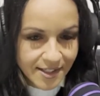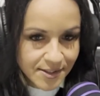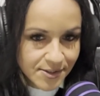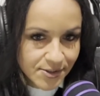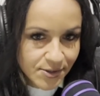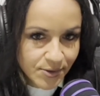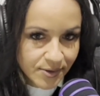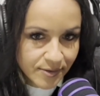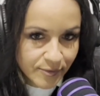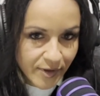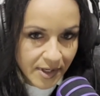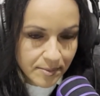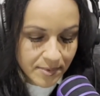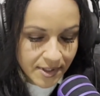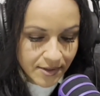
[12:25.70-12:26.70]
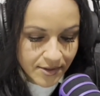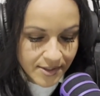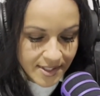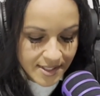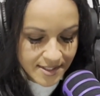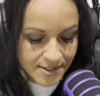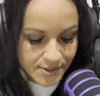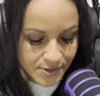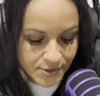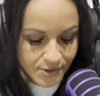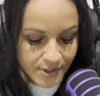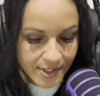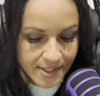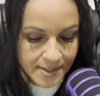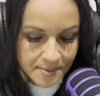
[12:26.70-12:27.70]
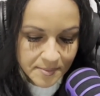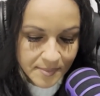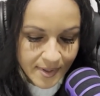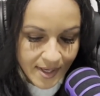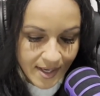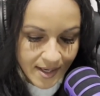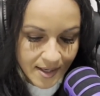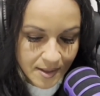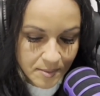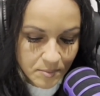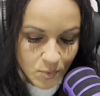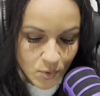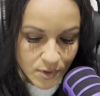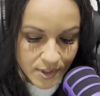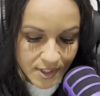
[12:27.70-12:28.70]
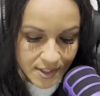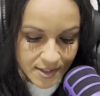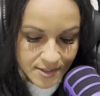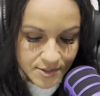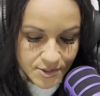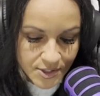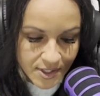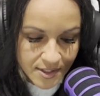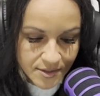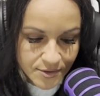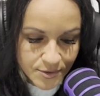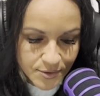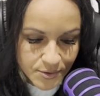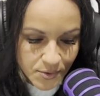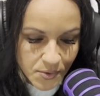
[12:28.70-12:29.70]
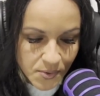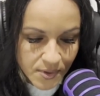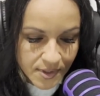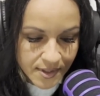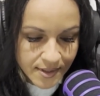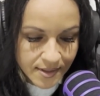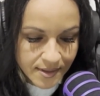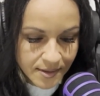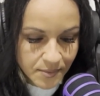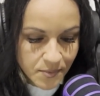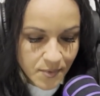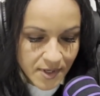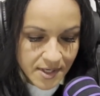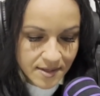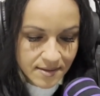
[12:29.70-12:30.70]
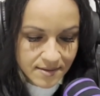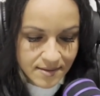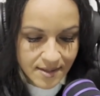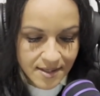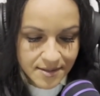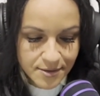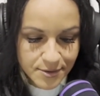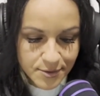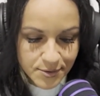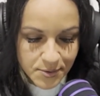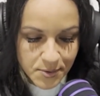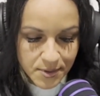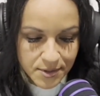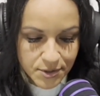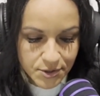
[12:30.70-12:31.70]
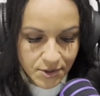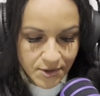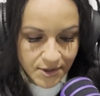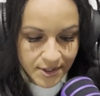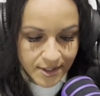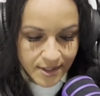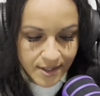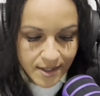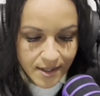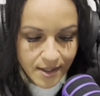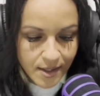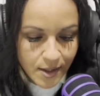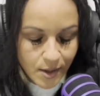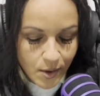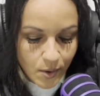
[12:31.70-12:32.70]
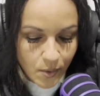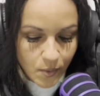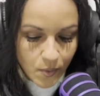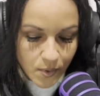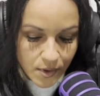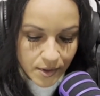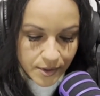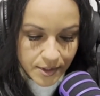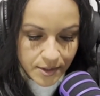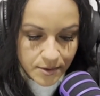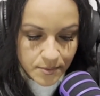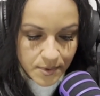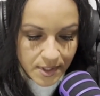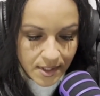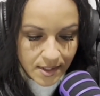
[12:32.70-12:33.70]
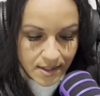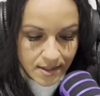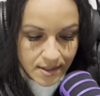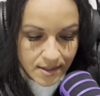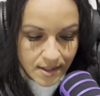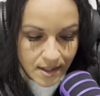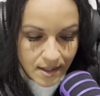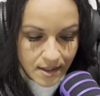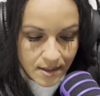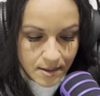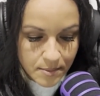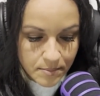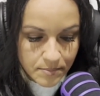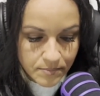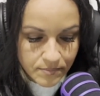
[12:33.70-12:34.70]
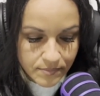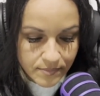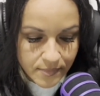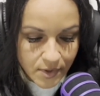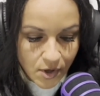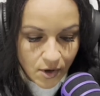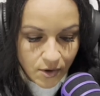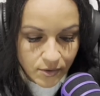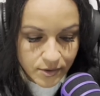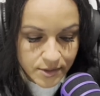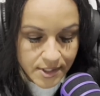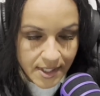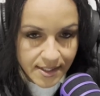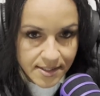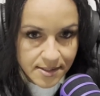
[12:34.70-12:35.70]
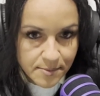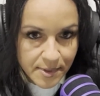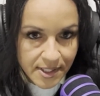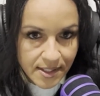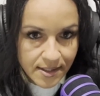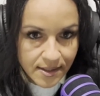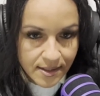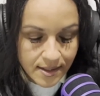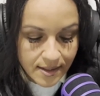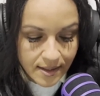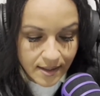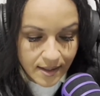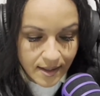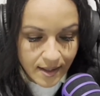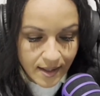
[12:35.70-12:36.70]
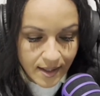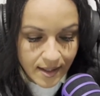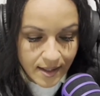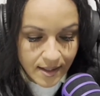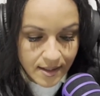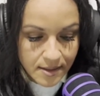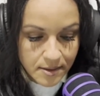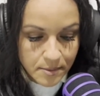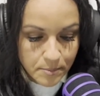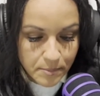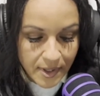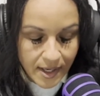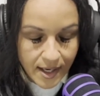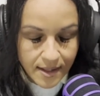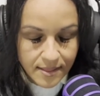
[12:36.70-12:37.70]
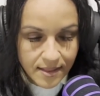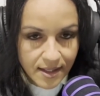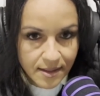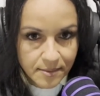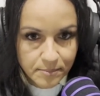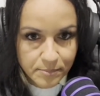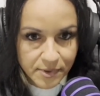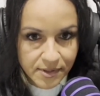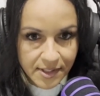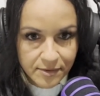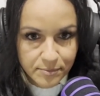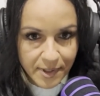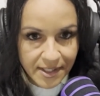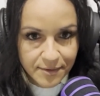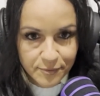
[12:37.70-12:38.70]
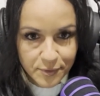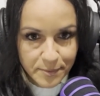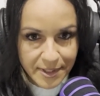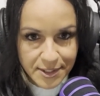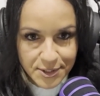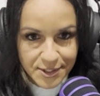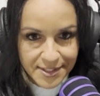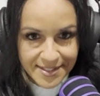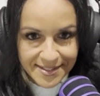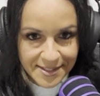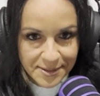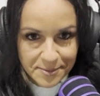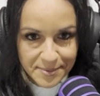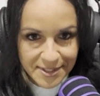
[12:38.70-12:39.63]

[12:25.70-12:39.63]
so you can find me on Instagram at mortgage underscore with underscore Shar, or you can call or text me. And believe my information is going to be